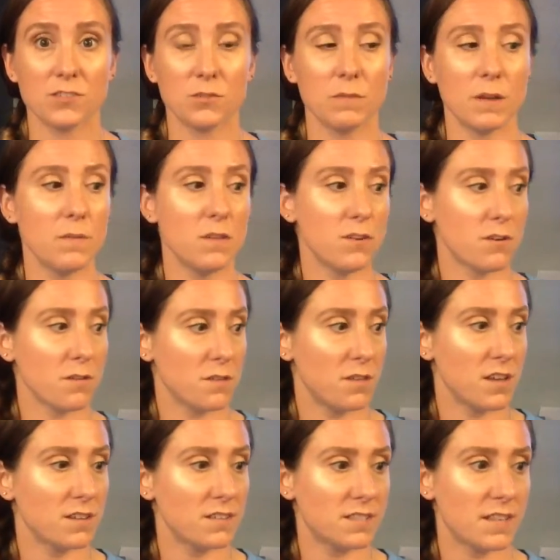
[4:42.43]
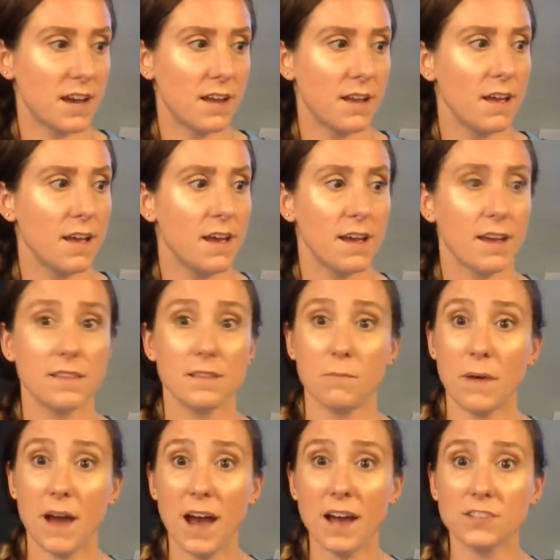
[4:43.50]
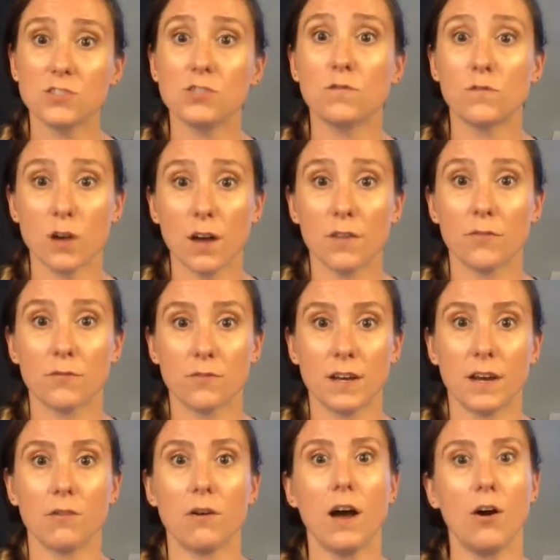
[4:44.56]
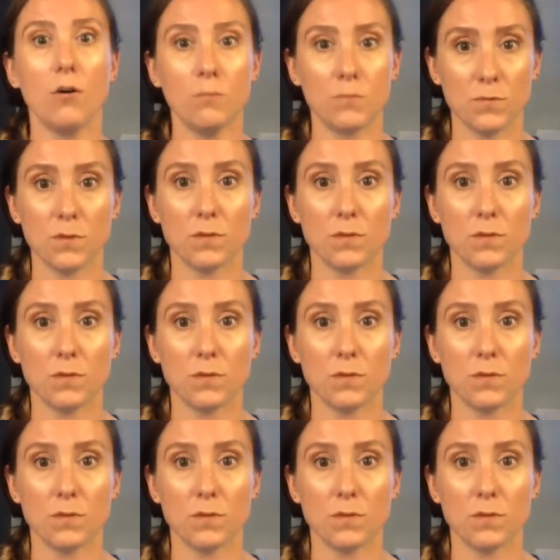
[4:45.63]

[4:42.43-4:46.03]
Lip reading: or maybe there are things that in the past you've gone through that'll help